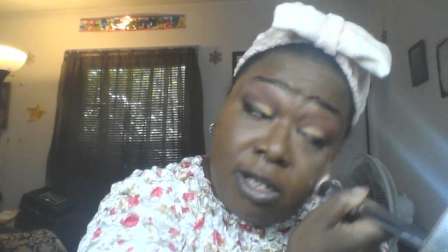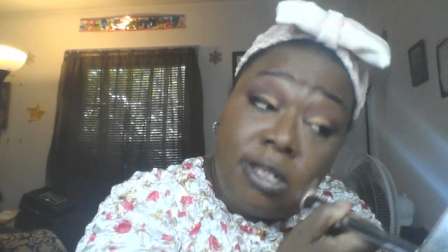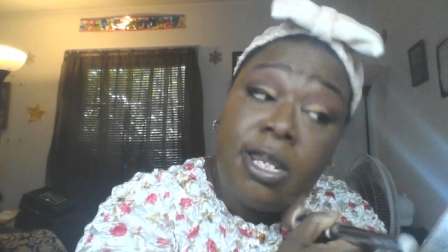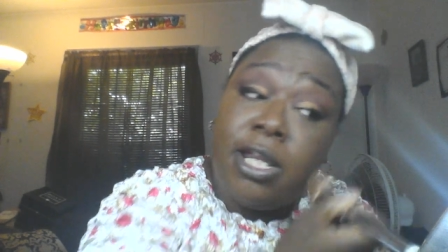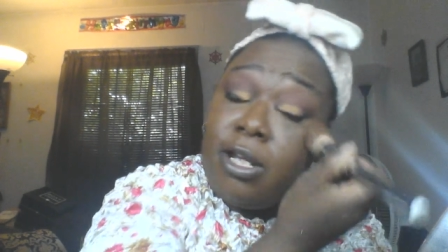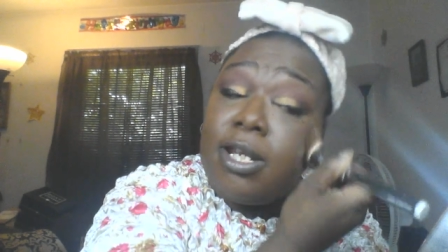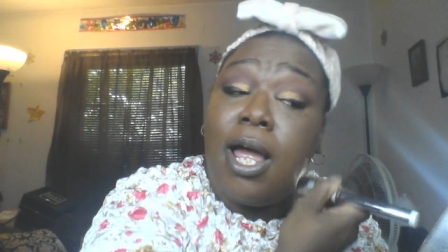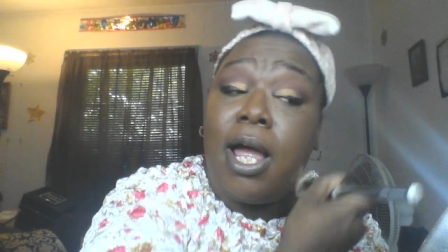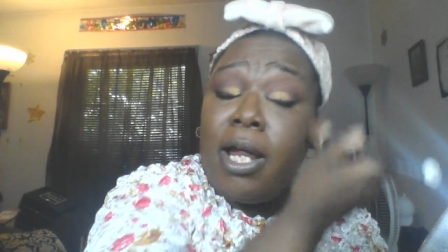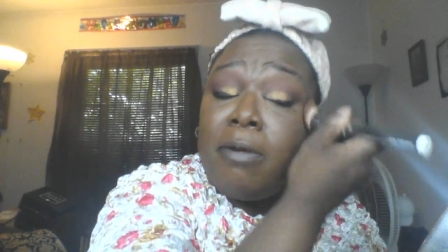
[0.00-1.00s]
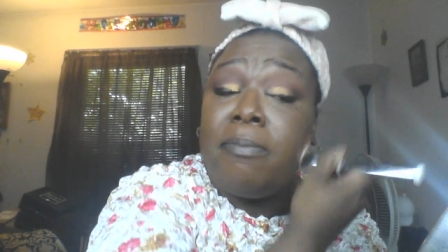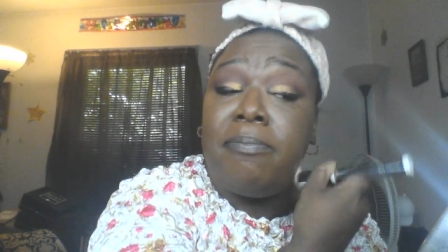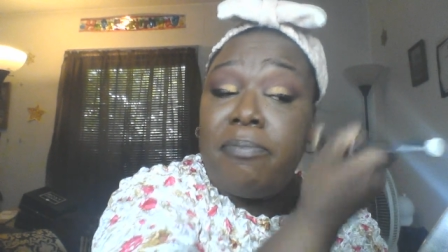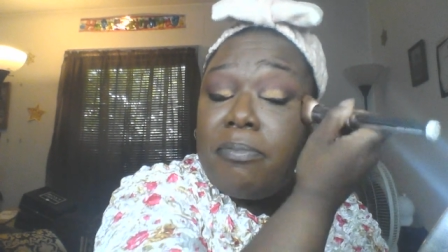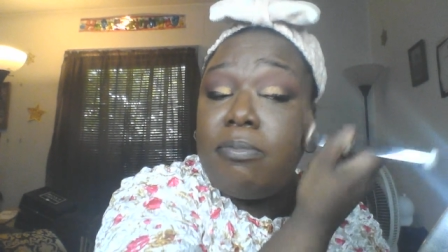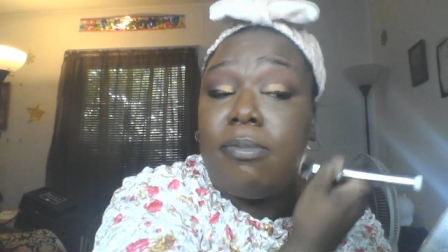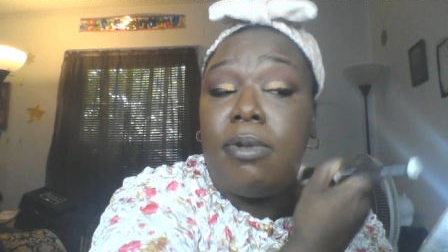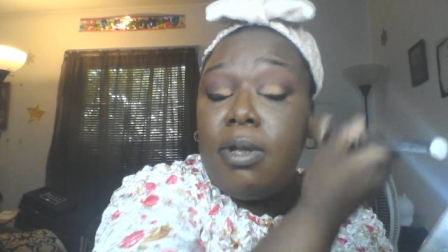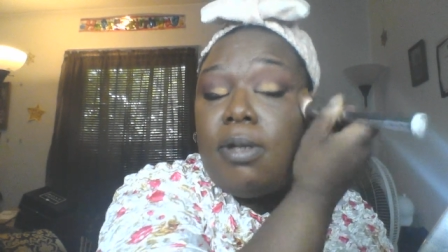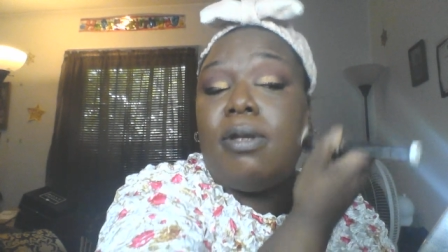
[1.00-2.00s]
take your time,
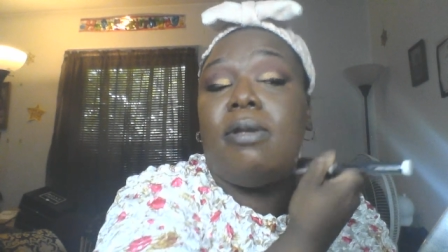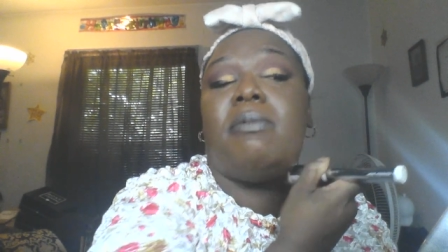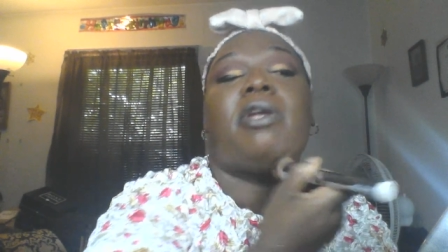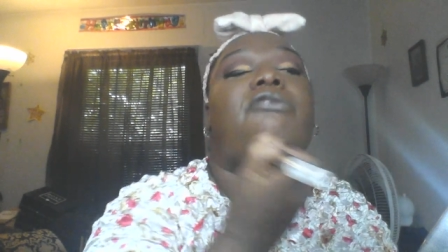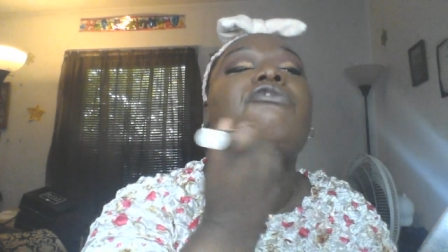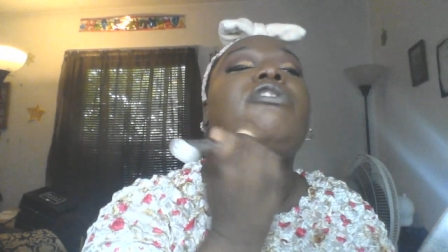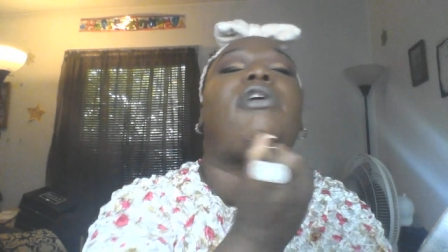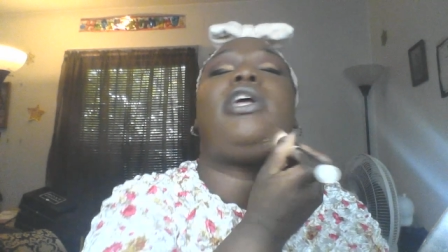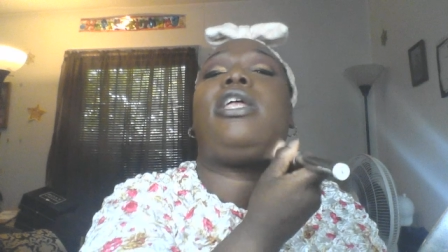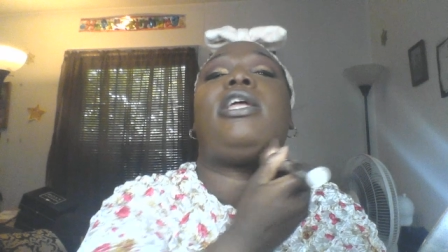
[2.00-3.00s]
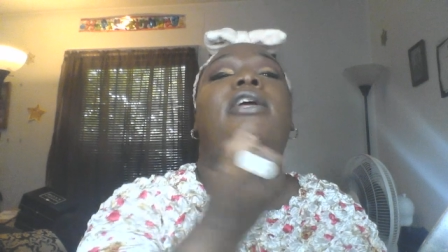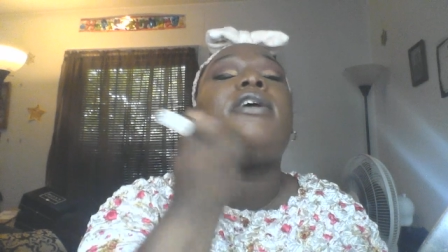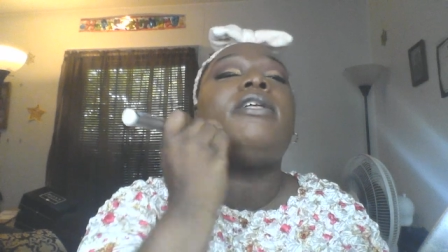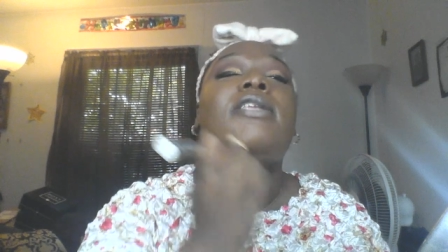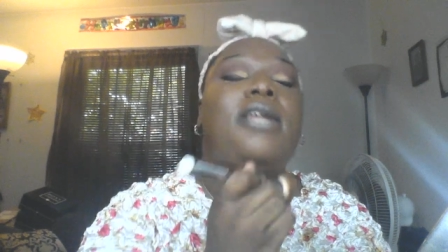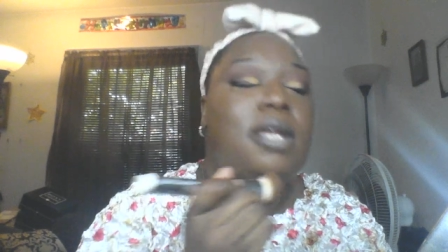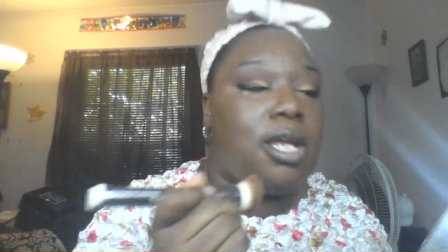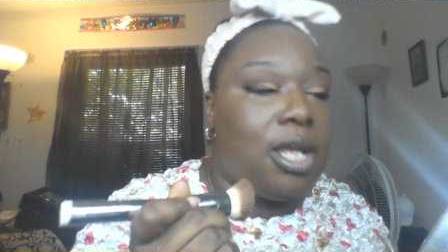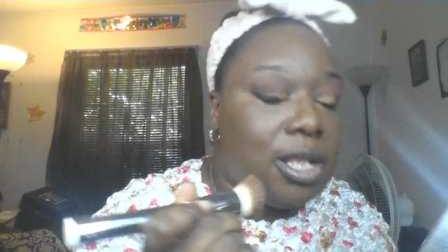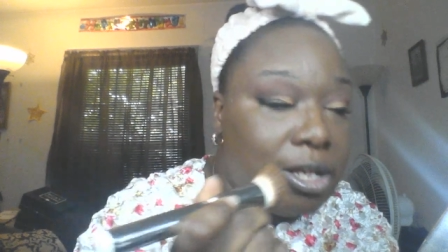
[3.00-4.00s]
making sure you get it in
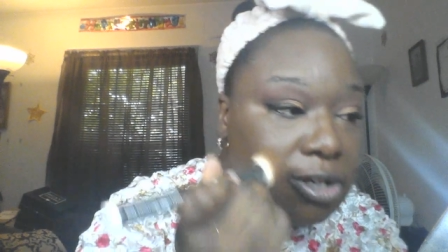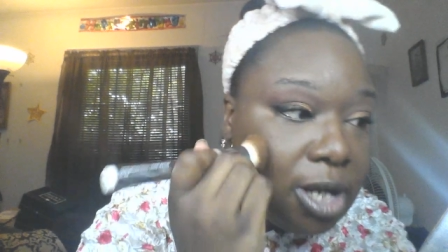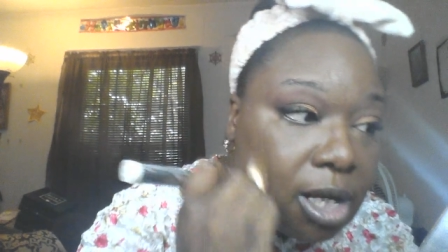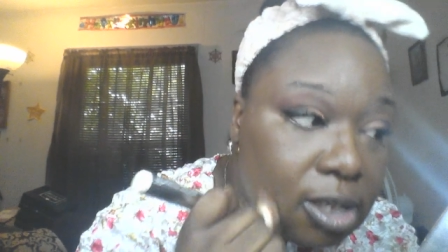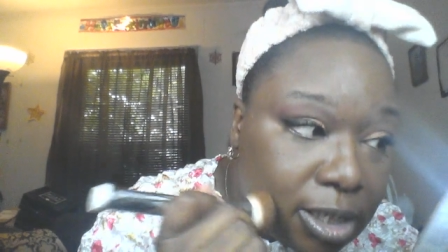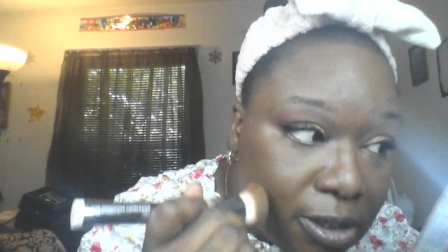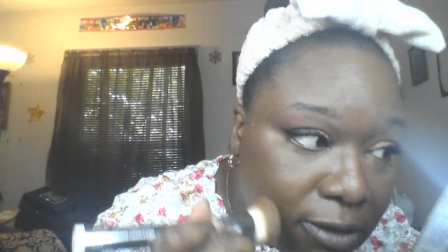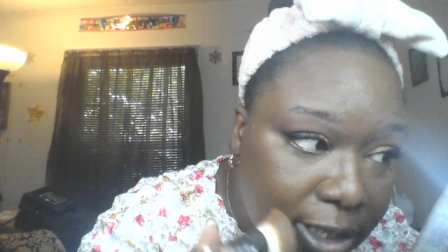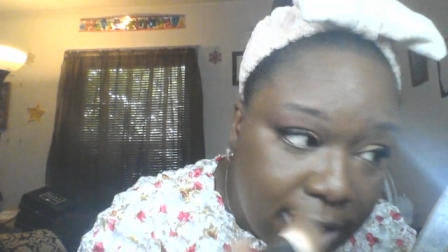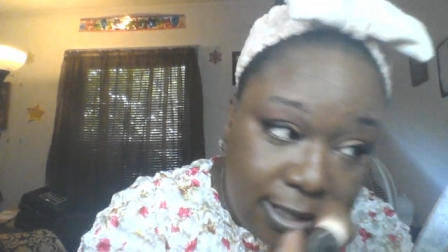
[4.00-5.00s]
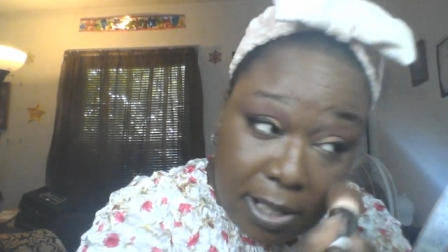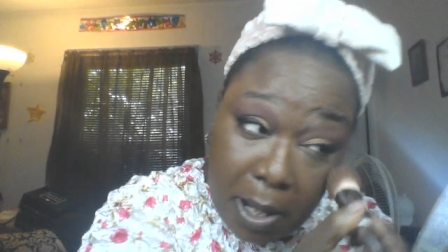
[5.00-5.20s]
and that you're not looking crazy.